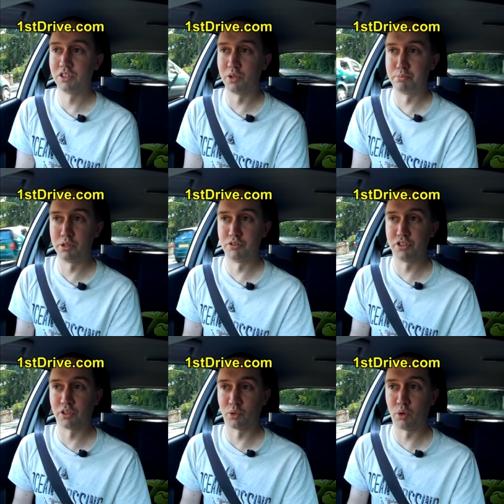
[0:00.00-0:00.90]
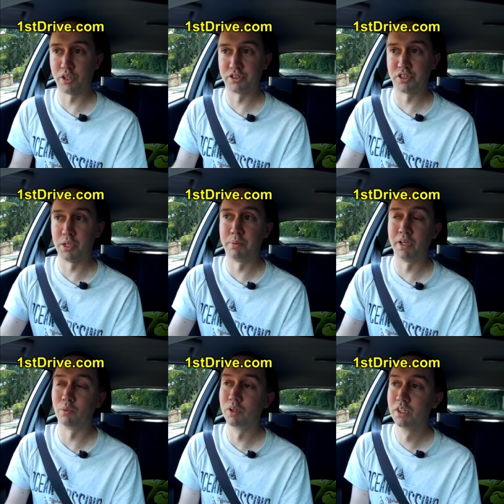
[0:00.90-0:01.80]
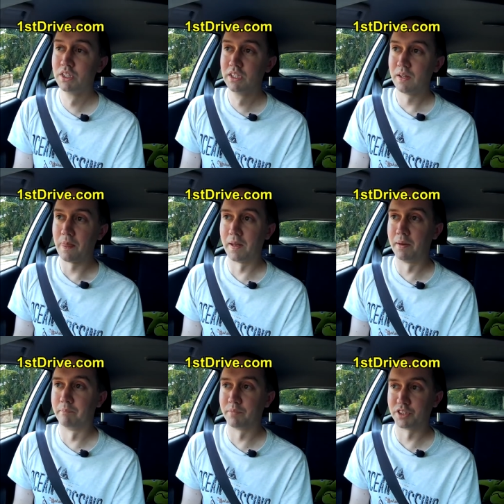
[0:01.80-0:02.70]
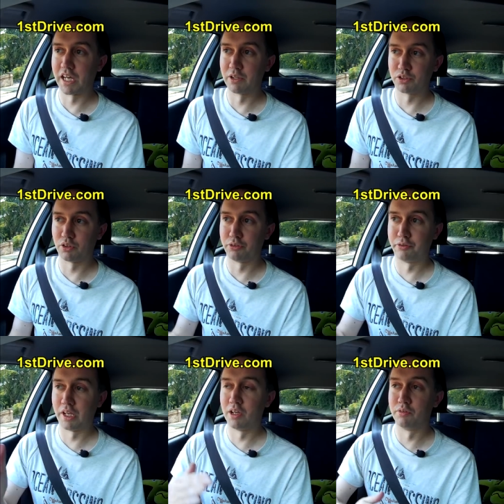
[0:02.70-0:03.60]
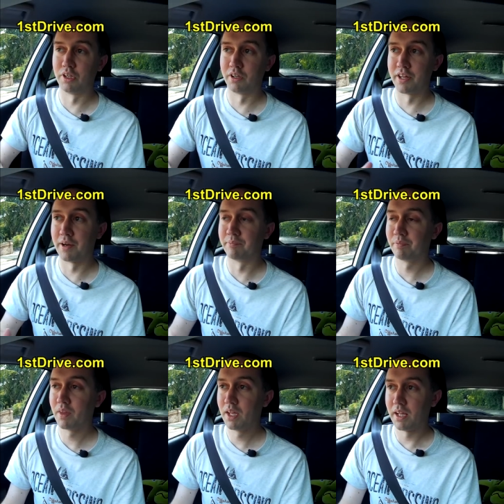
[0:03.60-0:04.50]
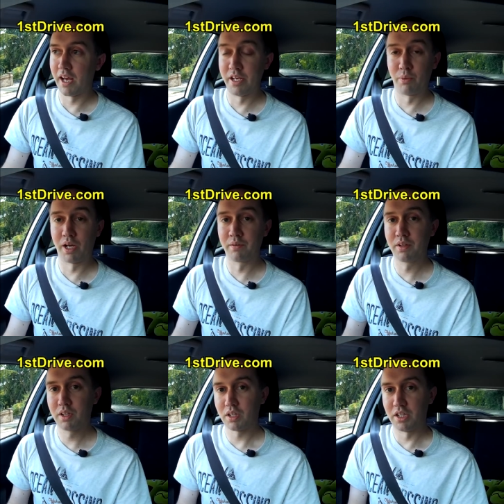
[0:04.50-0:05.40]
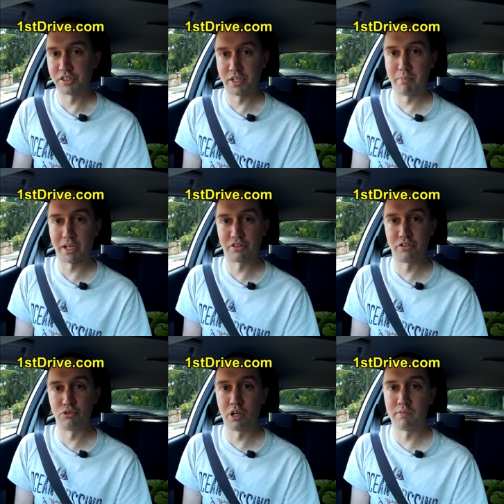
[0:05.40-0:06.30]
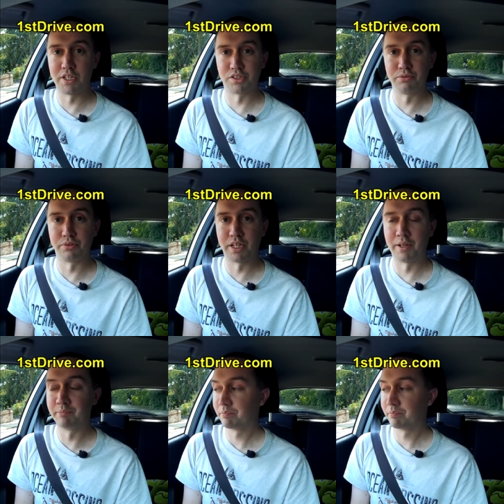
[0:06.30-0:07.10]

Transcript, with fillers: so it proves it's on quite a steep hill because um, the house kind of fell over like that. Anyway let's get back to the driving lesson for now.